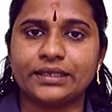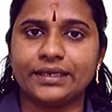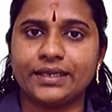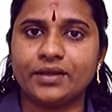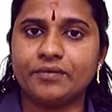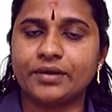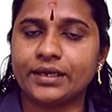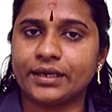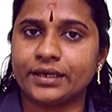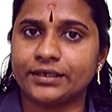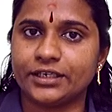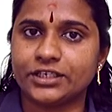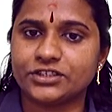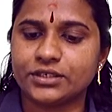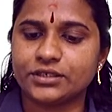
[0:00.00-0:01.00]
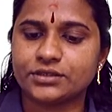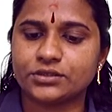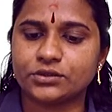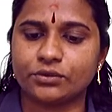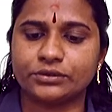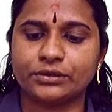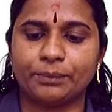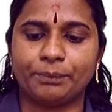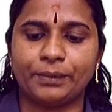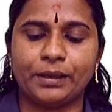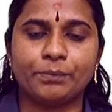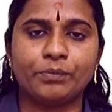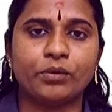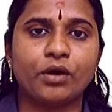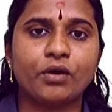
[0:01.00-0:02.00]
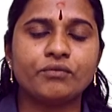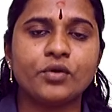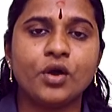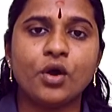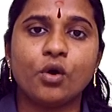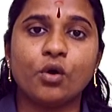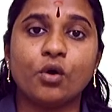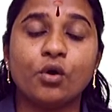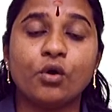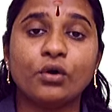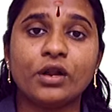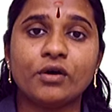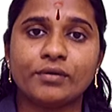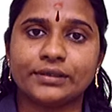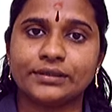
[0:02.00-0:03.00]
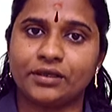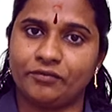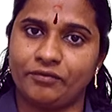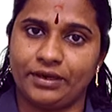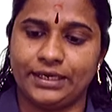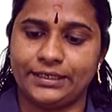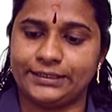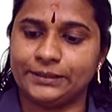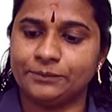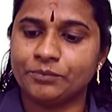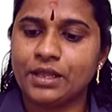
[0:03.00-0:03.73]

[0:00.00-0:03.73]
the living conditions of the people of all over the world.